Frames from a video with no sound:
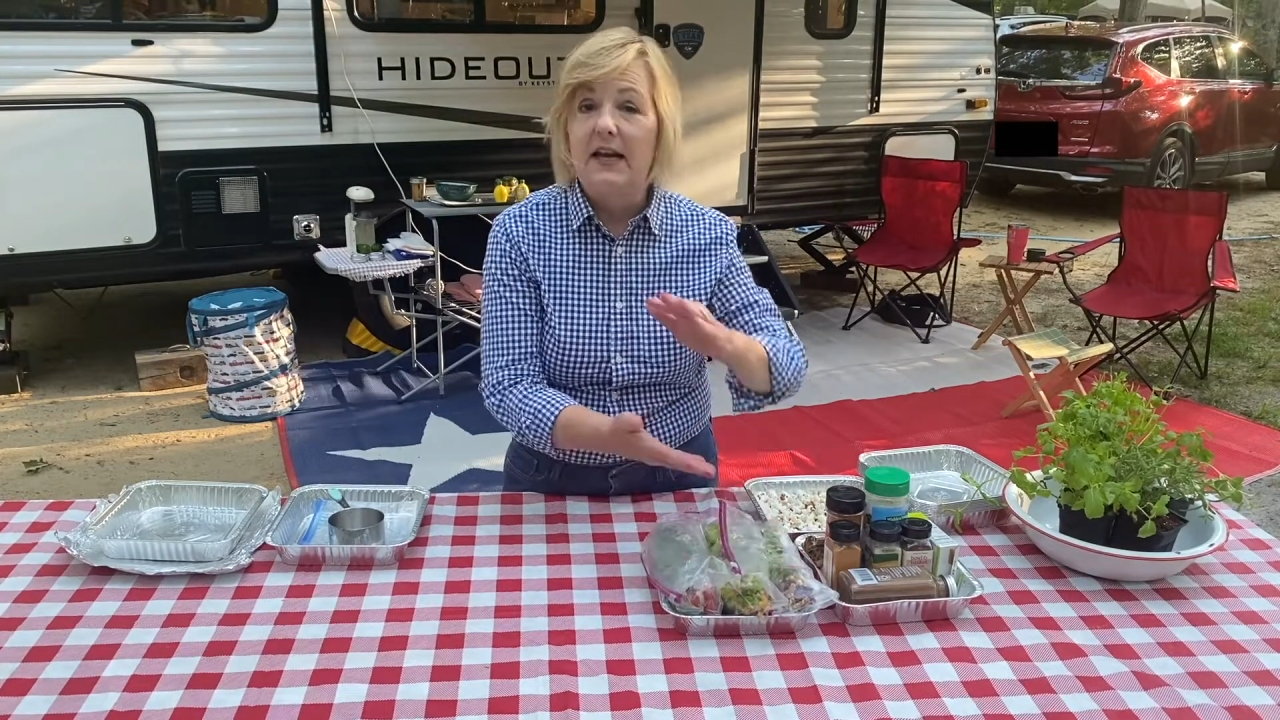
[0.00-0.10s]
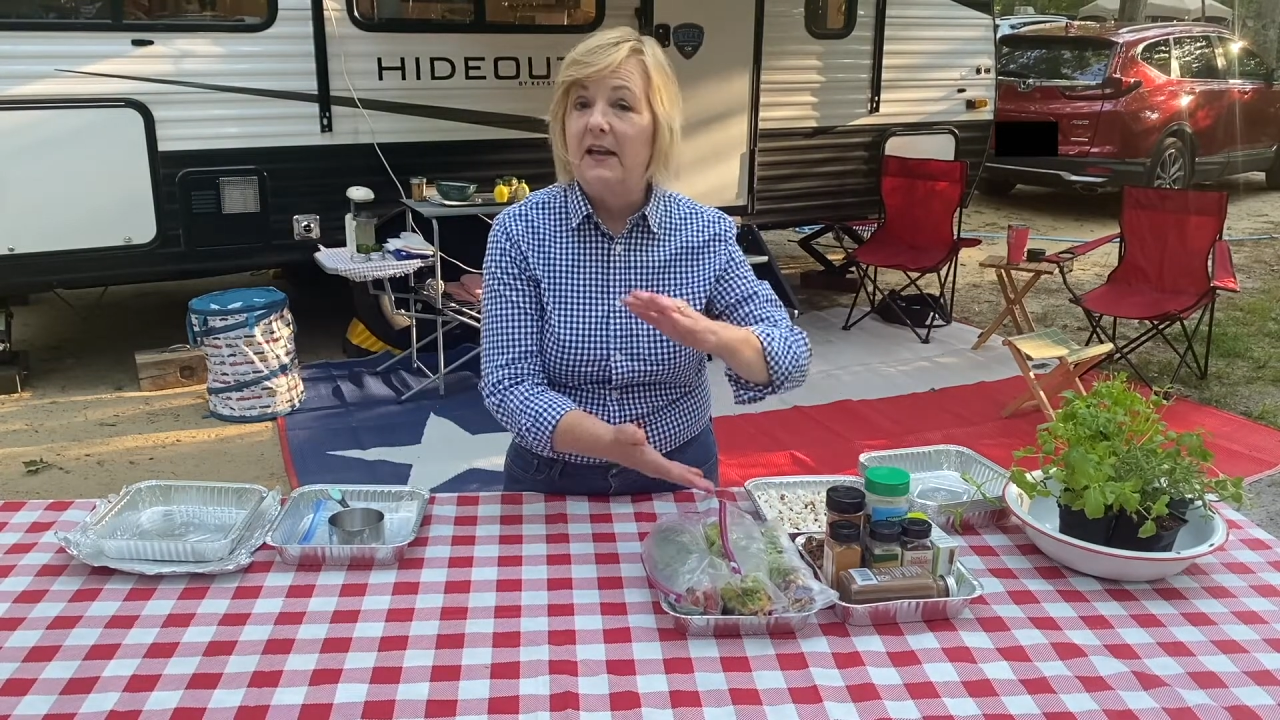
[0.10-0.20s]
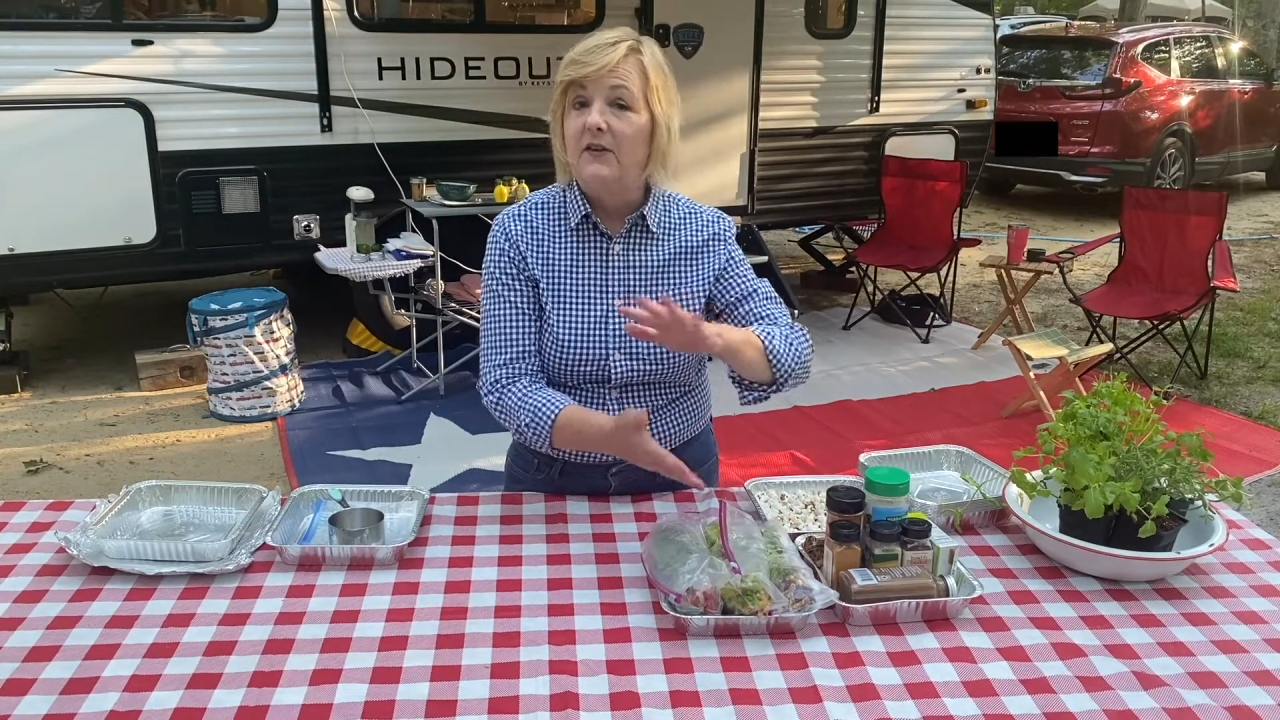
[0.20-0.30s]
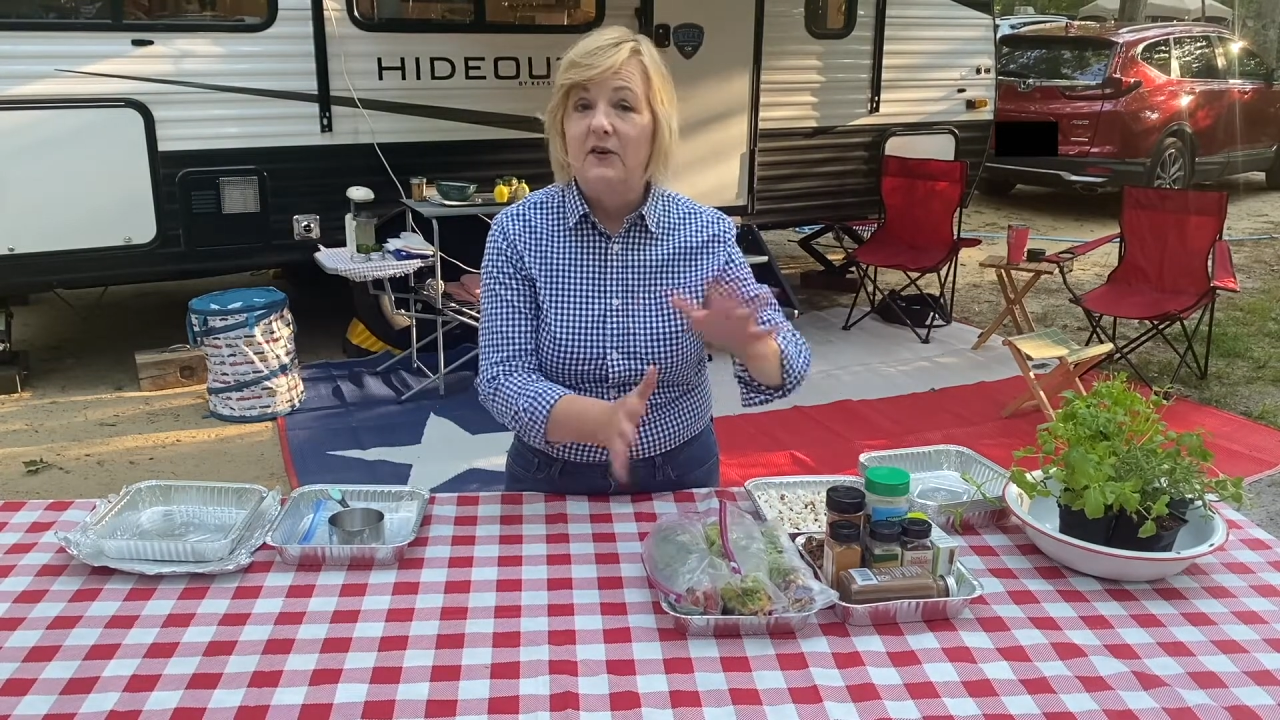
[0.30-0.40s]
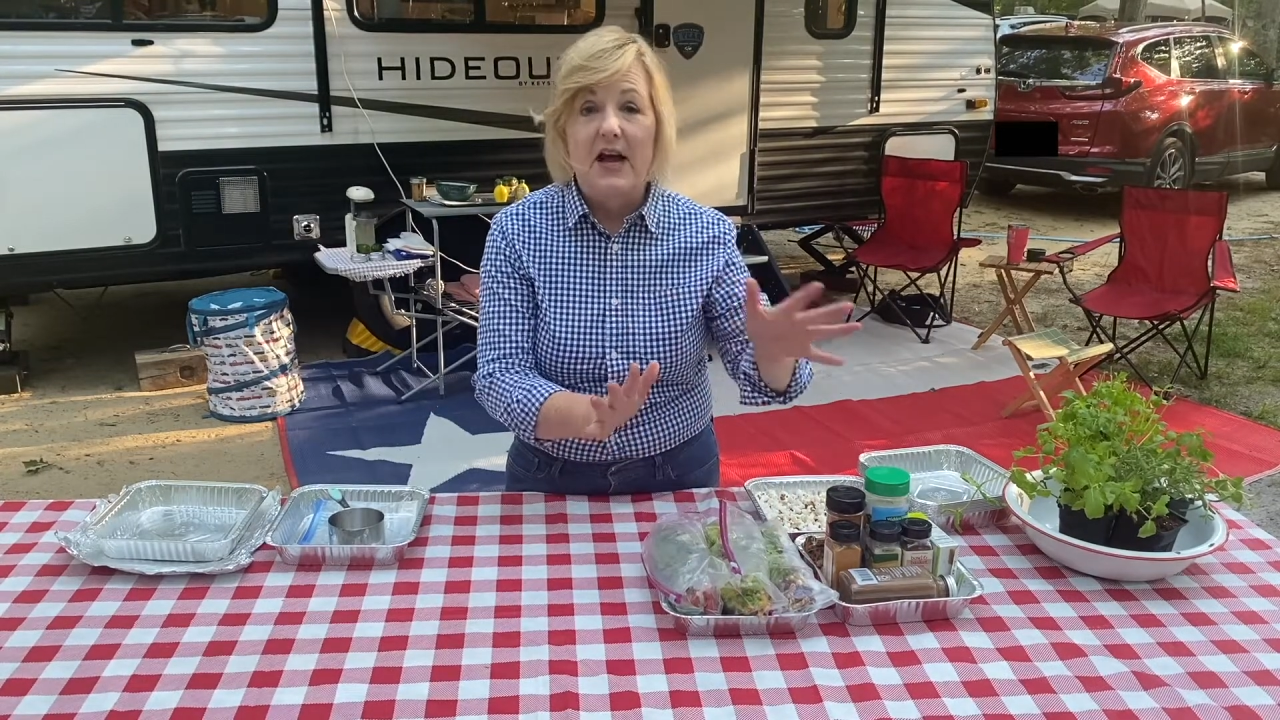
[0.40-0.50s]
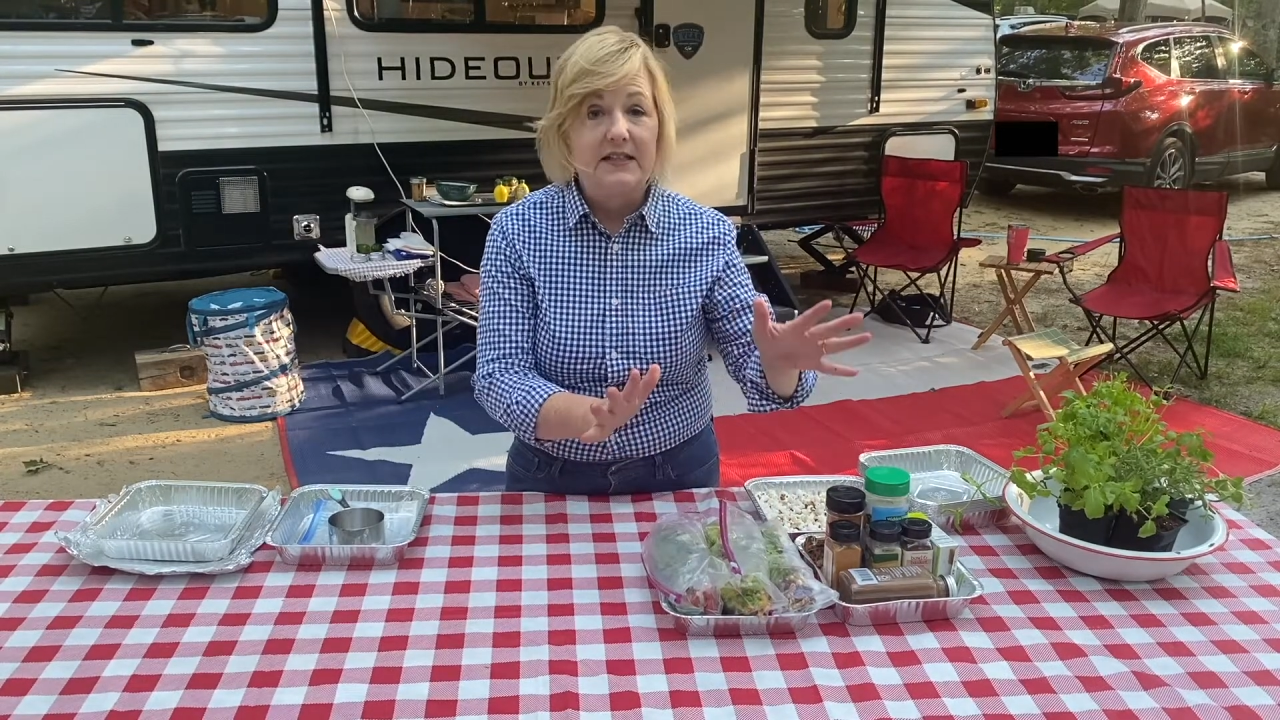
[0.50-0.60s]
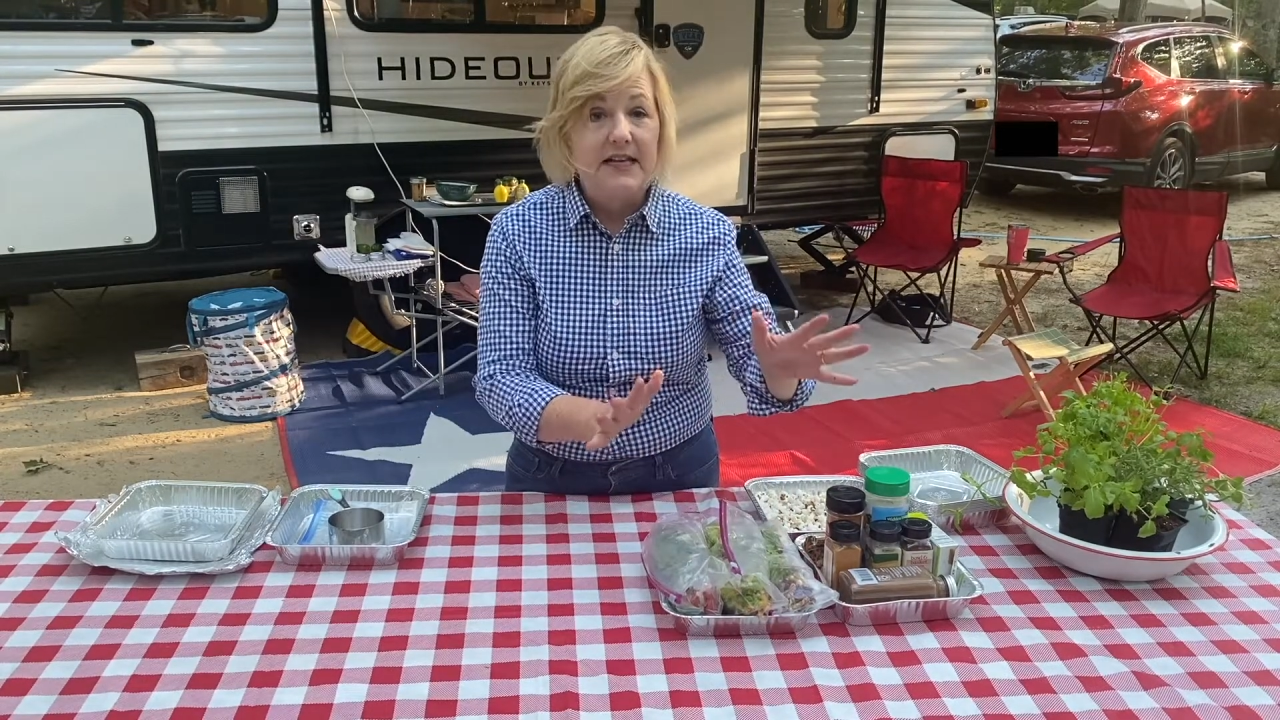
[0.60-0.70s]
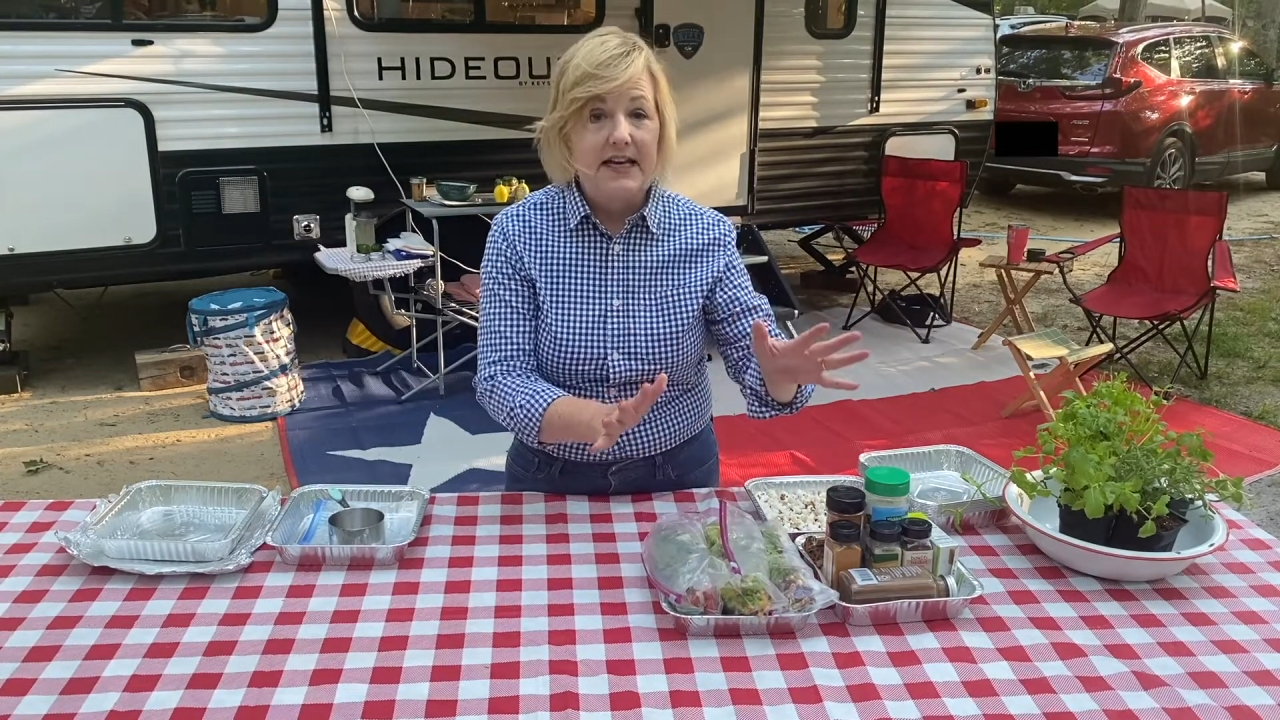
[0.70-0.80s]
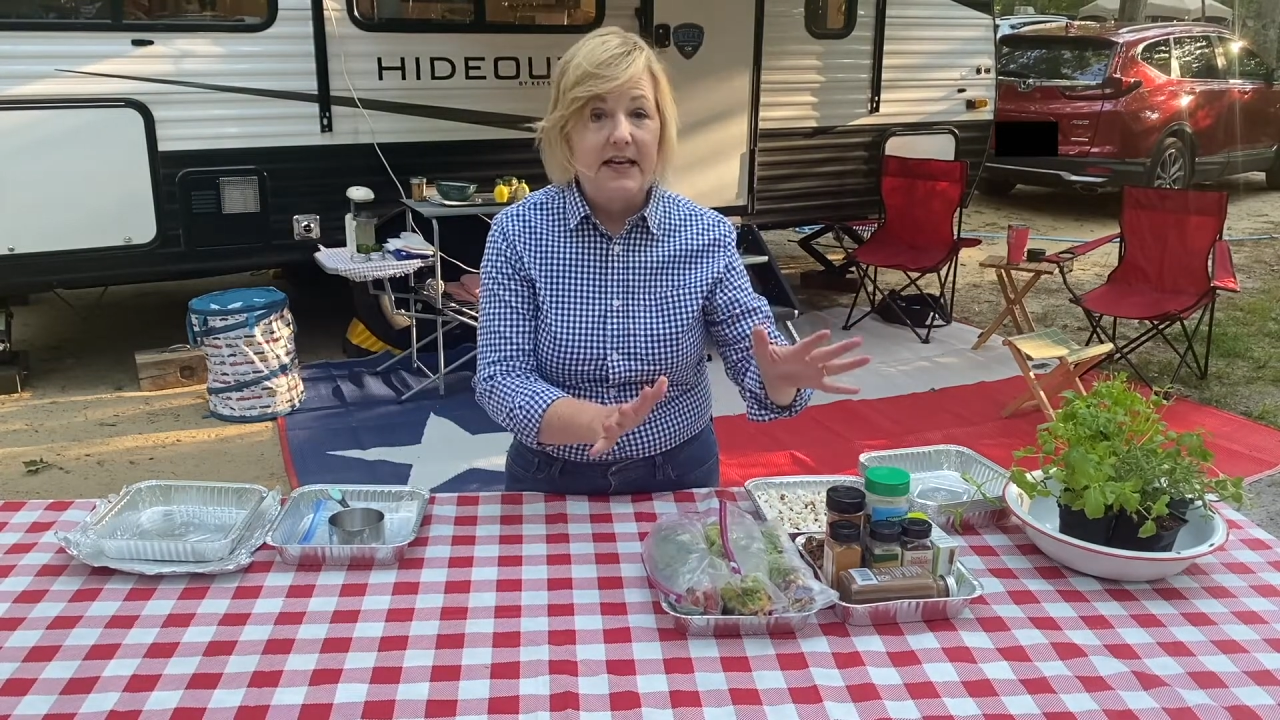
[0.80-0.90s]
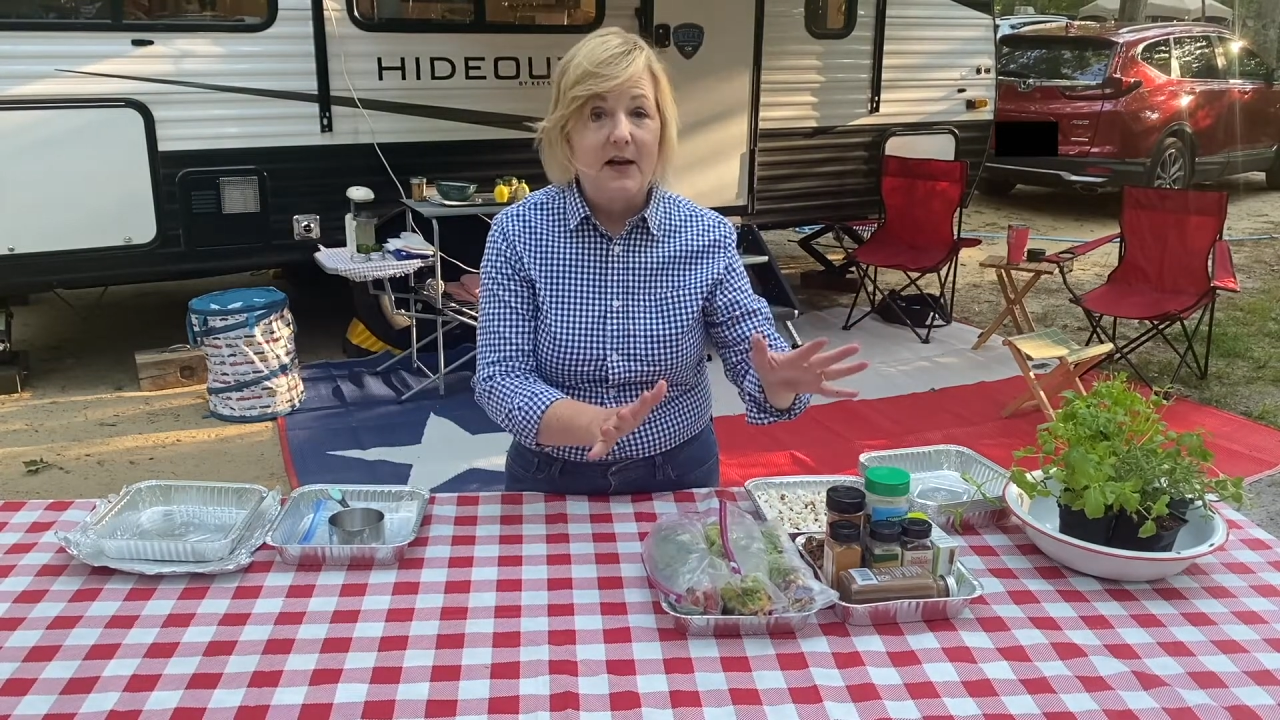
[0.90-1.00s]
and they're not
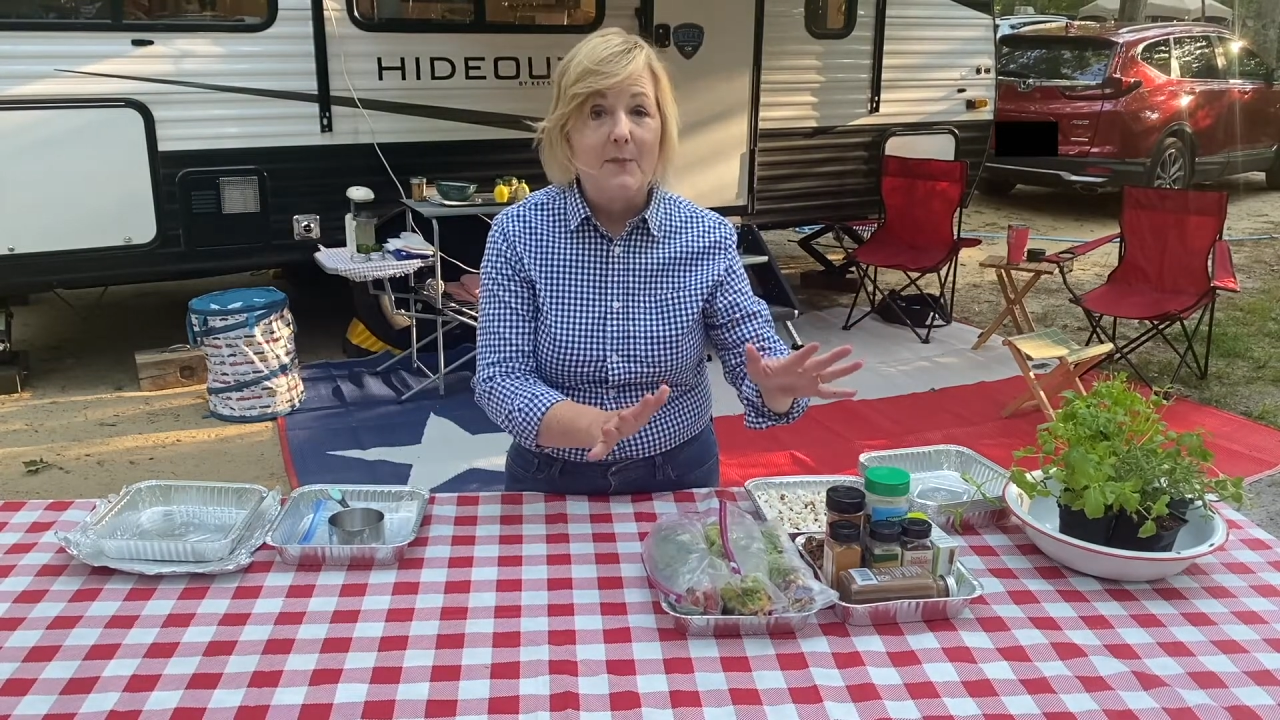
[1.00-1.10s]
taking